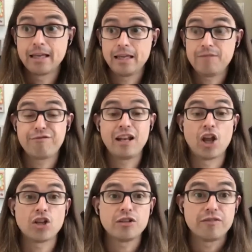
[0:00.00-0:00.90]
If
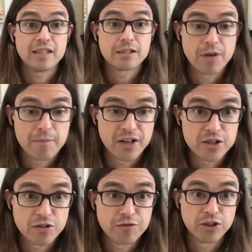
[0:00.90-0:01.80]
philosophy is
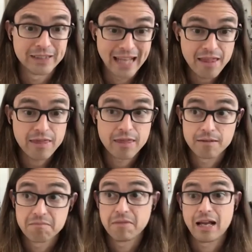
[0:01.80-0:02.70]
preparation for death,
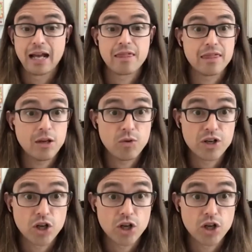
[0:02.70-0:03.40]
I think we're